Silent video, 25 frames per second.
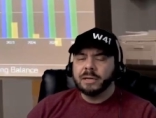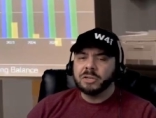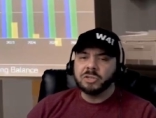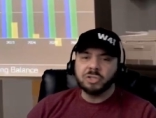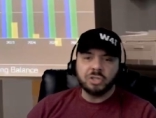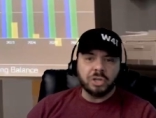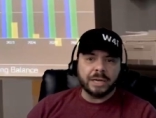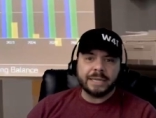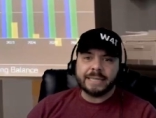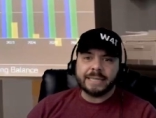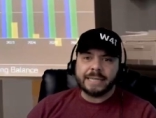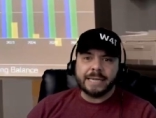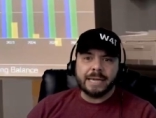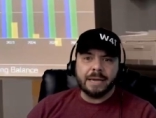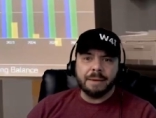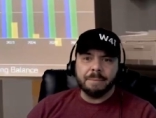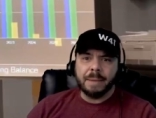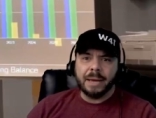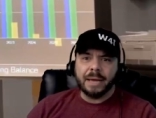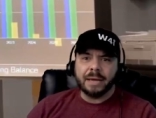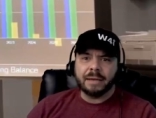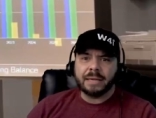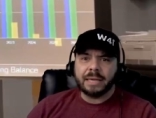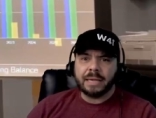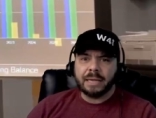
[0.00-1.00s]
just
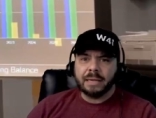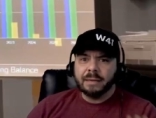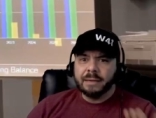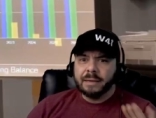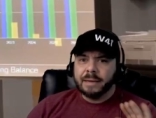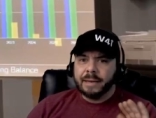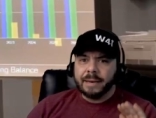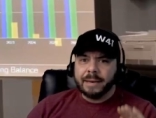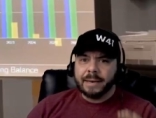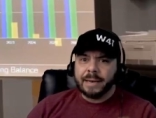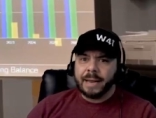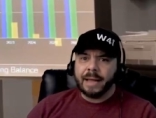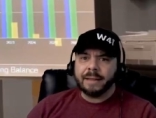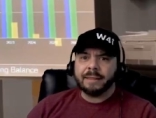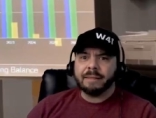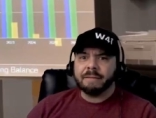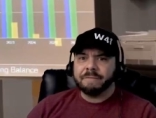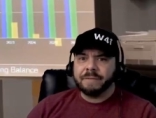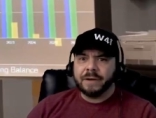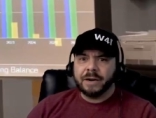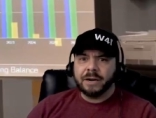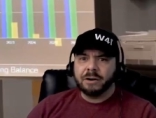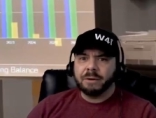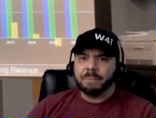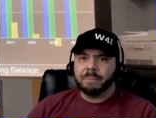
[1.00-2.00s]
EMS, not the
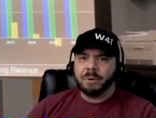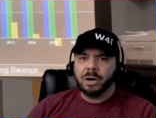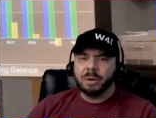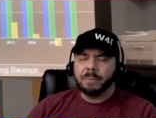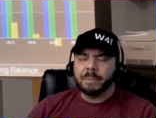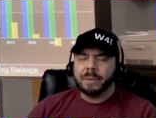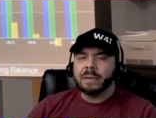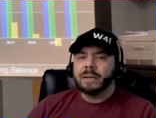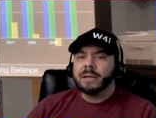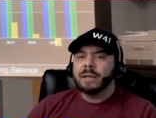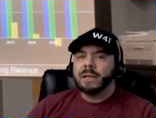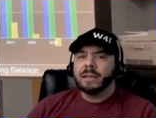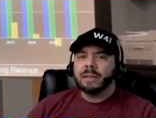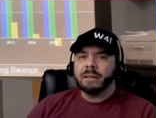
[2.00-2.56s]
fire department.